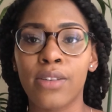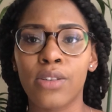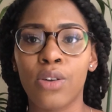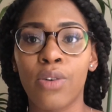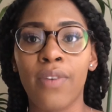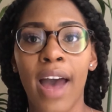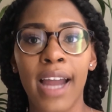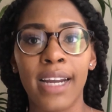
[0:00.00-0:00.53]
So
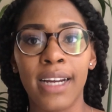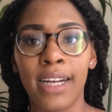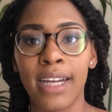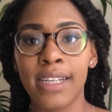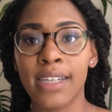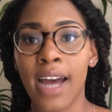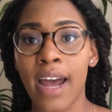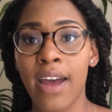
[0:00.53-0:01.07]
if I didn't get
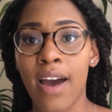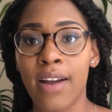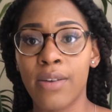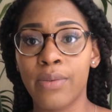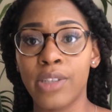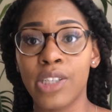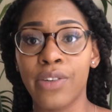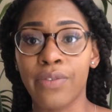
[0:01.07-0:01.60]
to Ayana
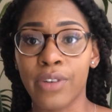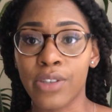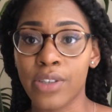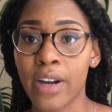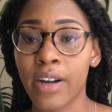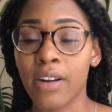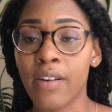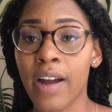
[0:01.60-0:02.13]
when she first
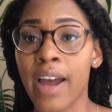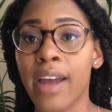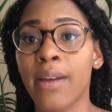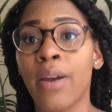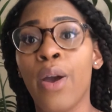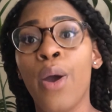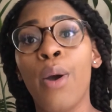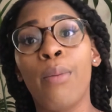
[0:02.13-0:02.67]
started crying,
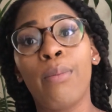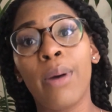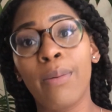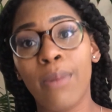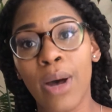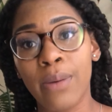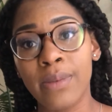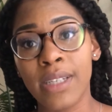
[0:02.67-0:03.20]
my
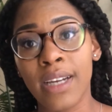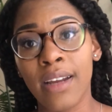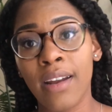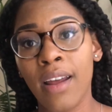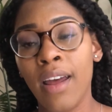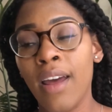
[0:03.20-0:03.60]
mom did.